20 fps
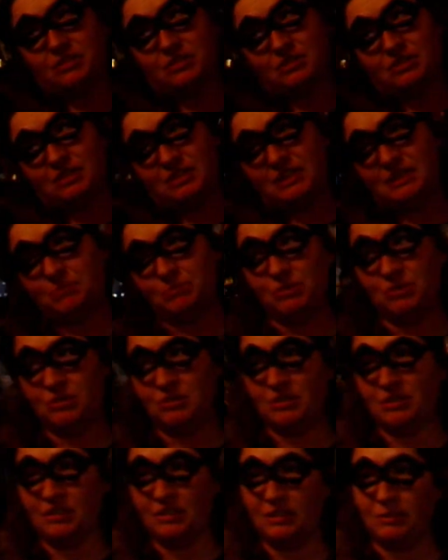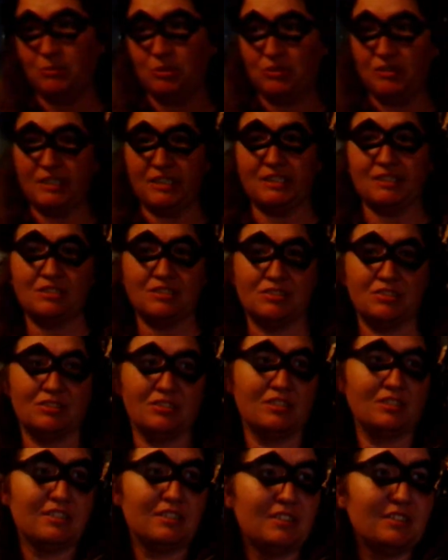and give you guys
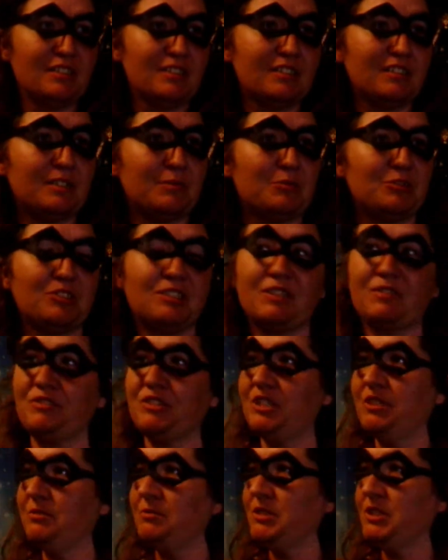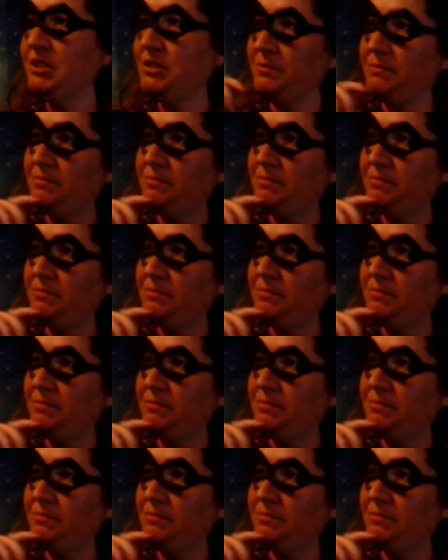and do that for you. So